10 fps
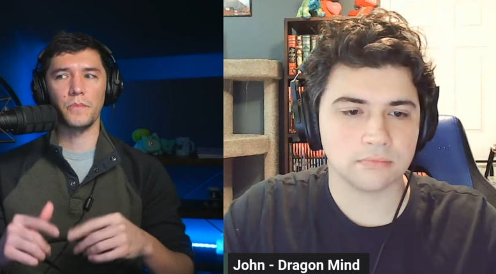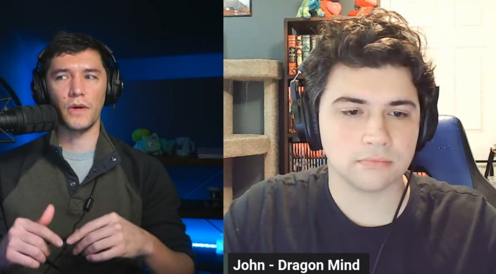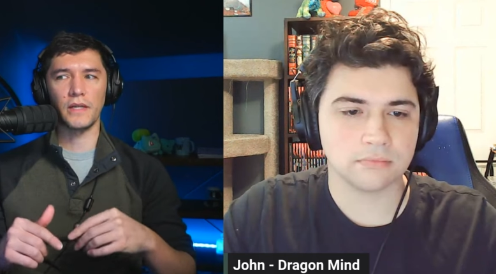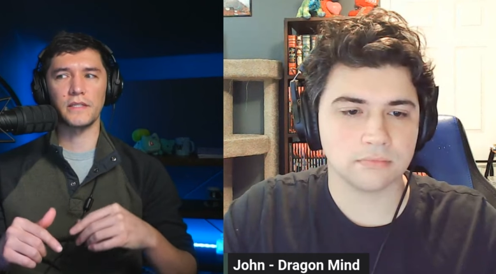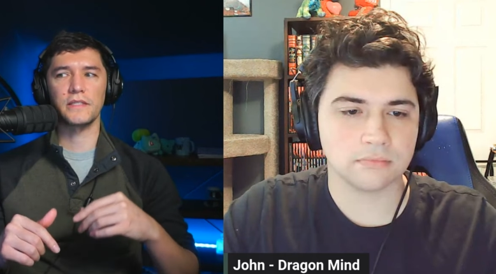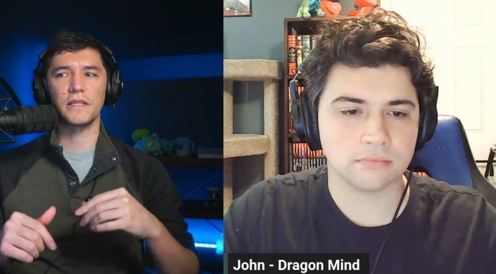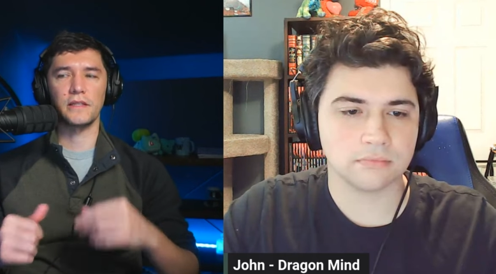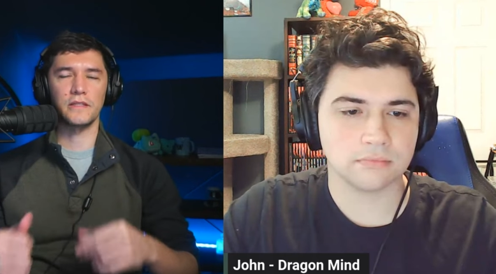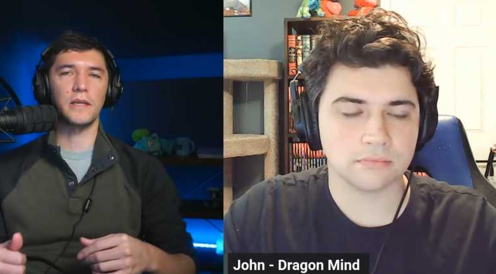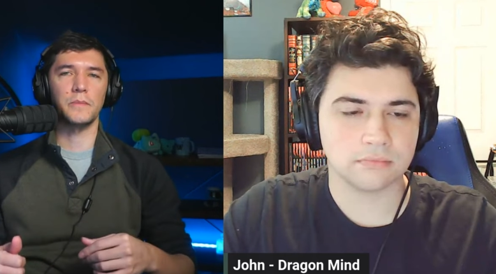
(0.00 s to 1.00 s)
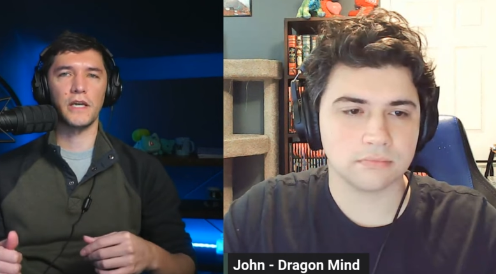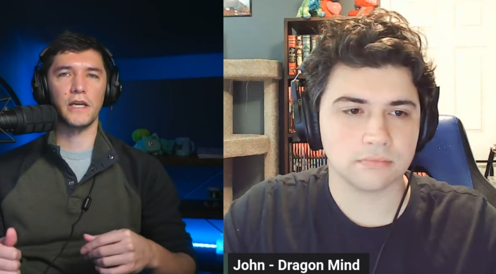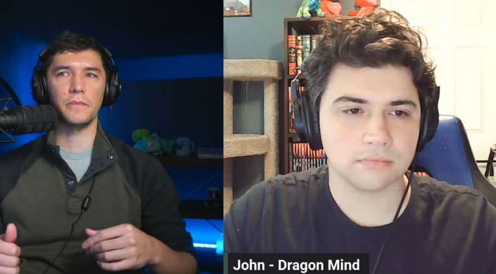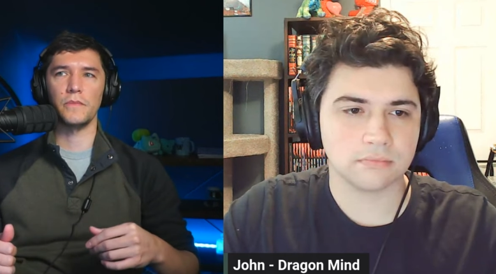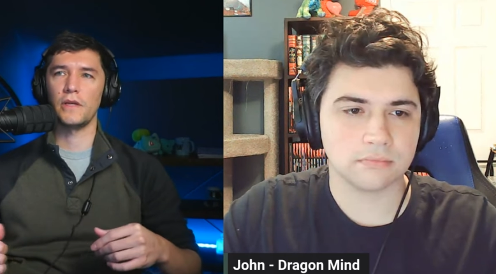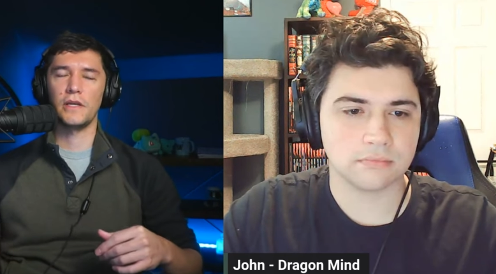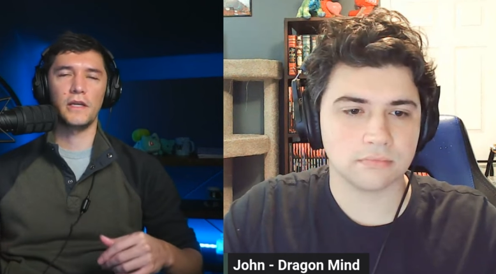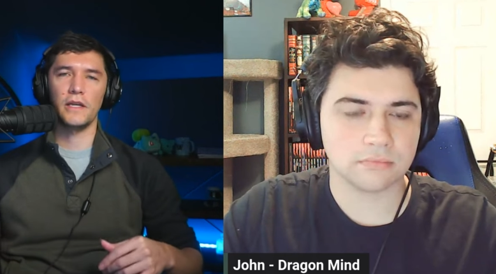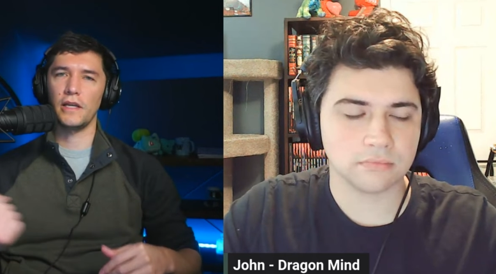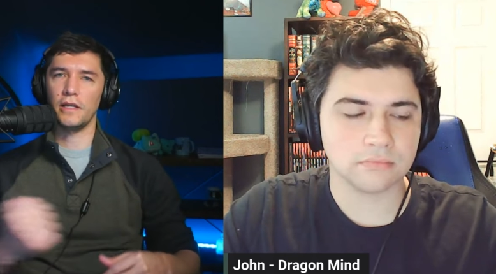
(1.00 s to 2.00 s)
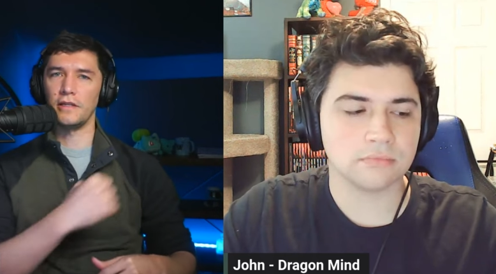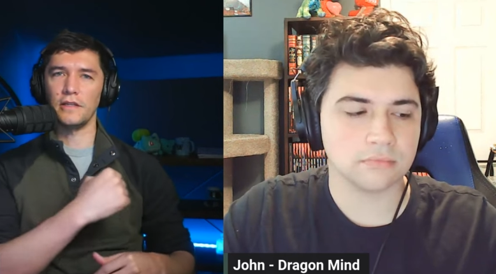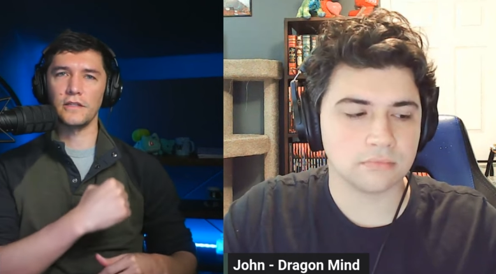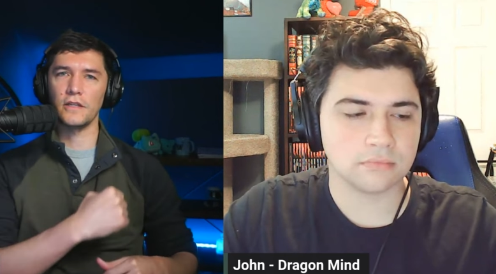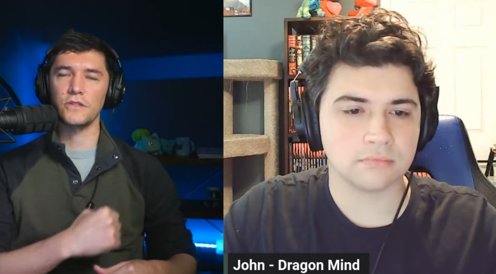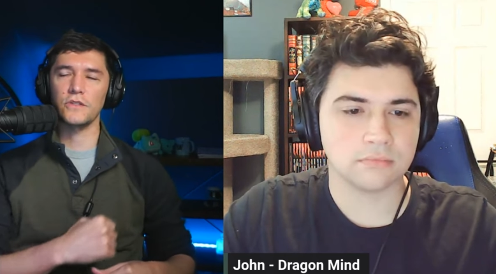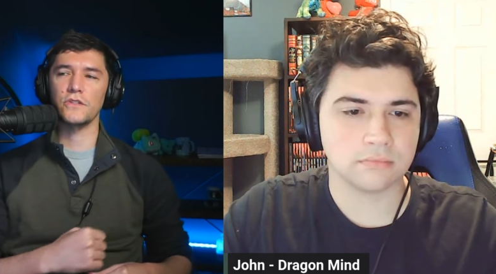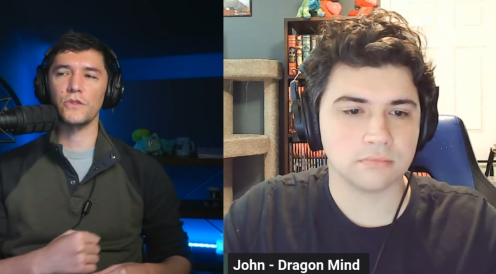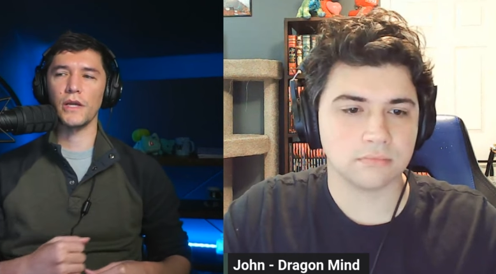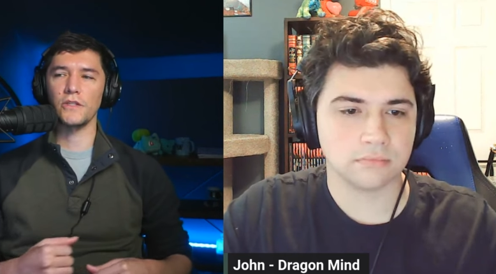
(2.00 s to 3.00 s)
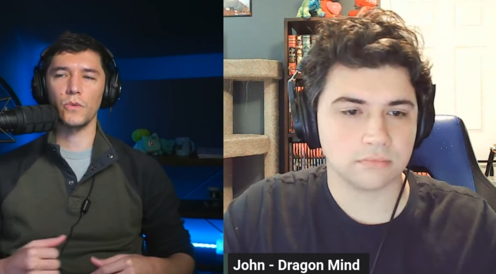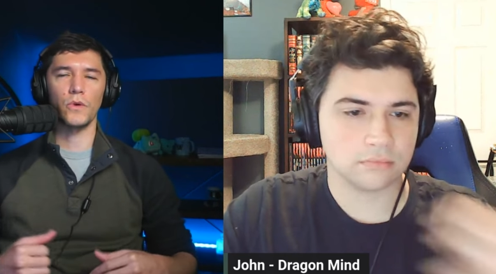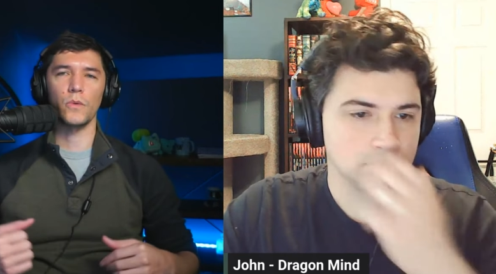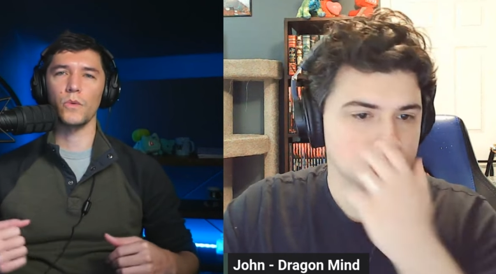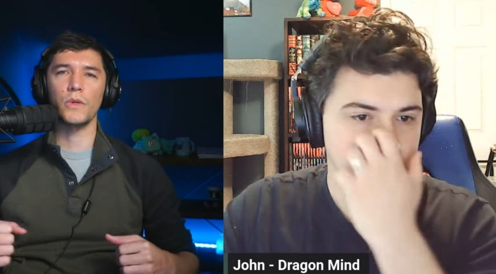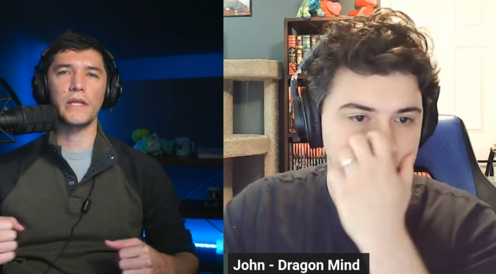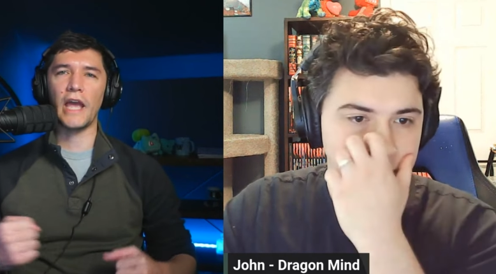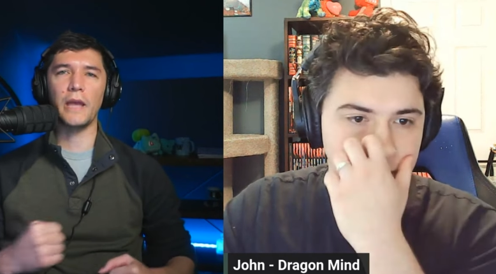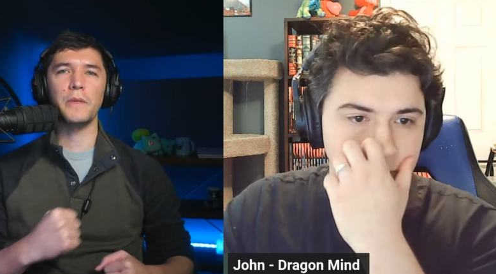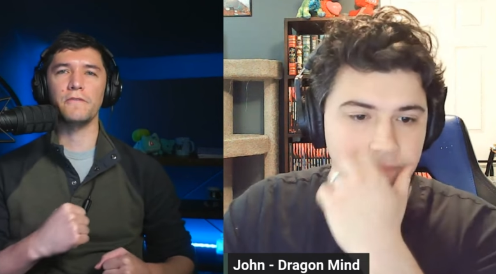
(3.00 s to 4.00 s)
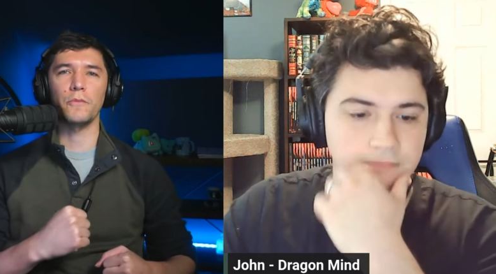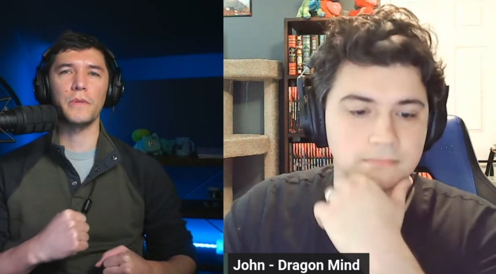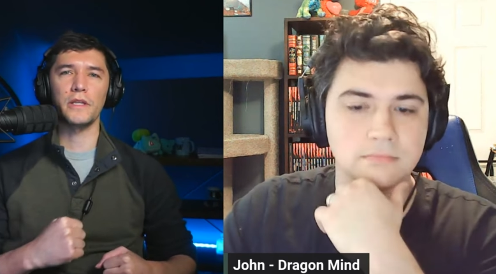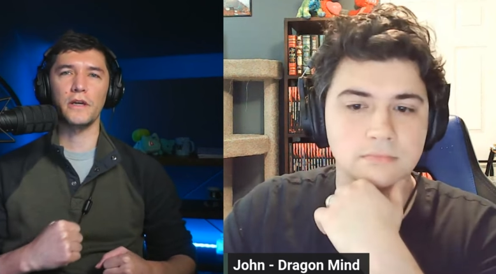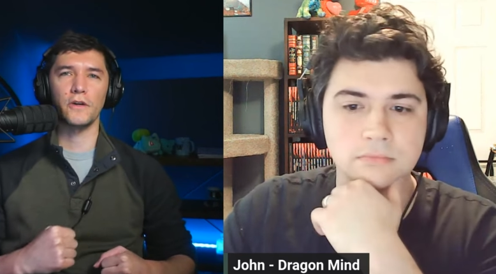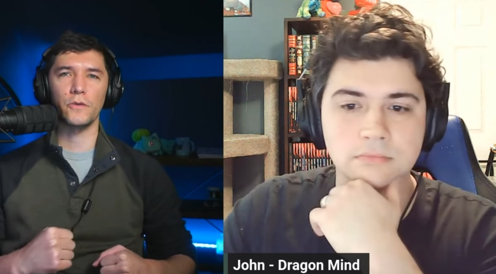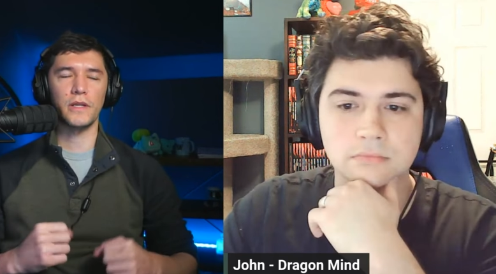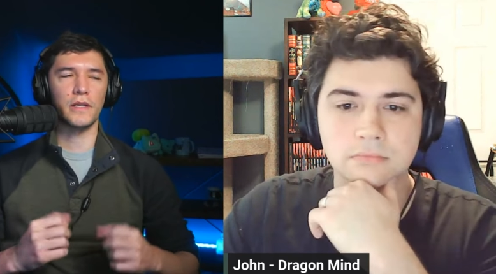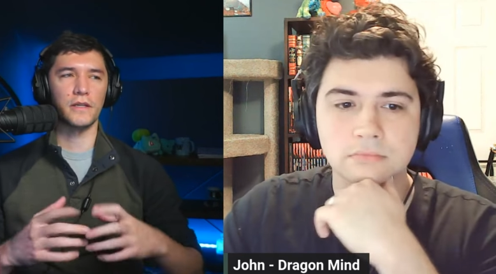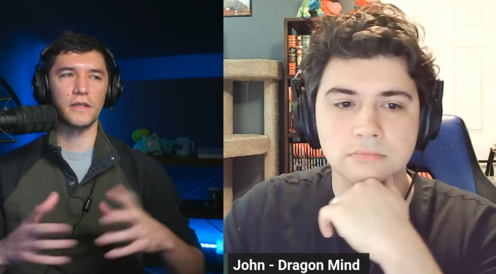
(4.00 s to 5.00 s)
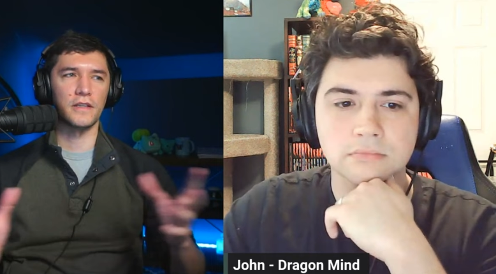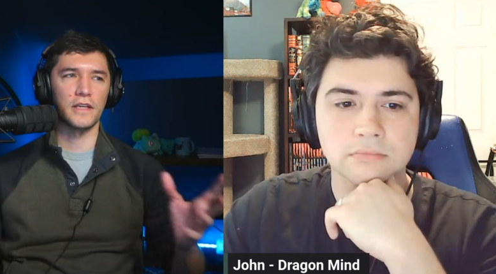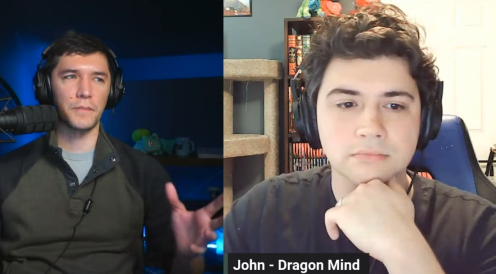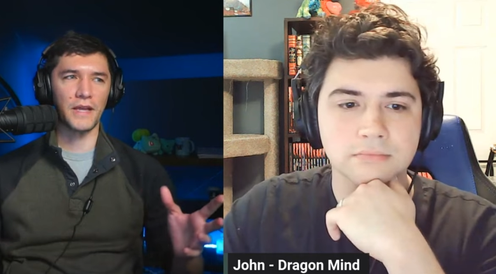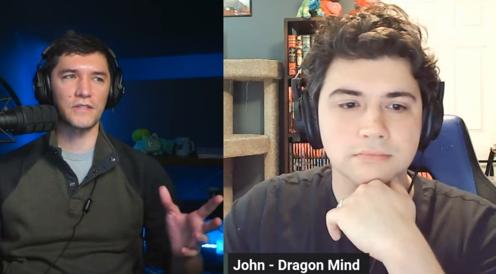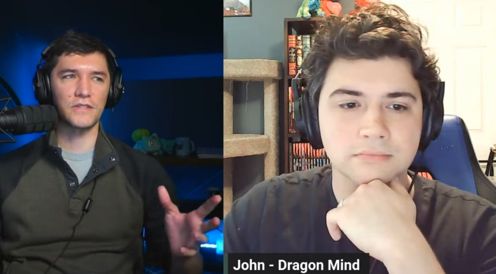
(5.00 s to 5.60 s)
Speaker 1: but at the same time, in, in Dungeons and Dragons, we're, we're really aiming for mediocrity and, and mass